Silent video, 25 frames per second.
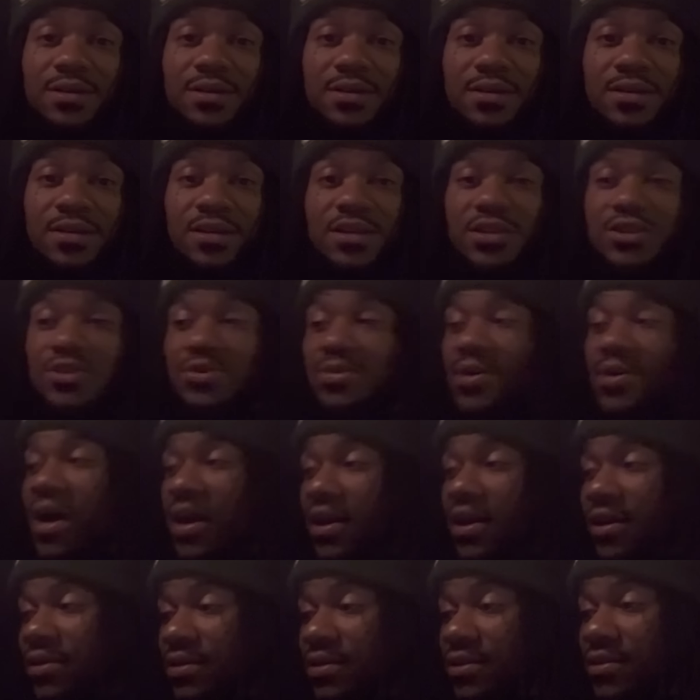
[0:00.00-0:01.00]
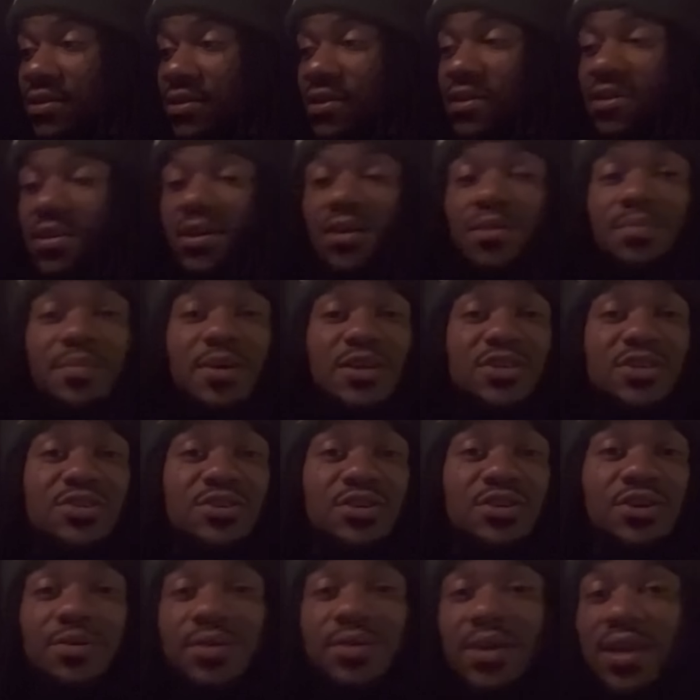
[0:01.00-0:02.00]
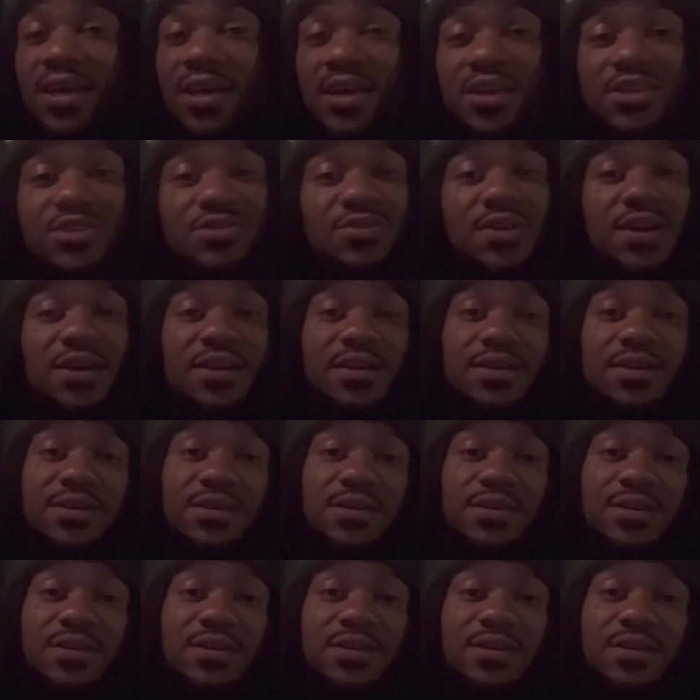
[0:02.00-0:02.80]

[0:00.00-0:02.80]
Cause you gotta, make sure your kid's straight.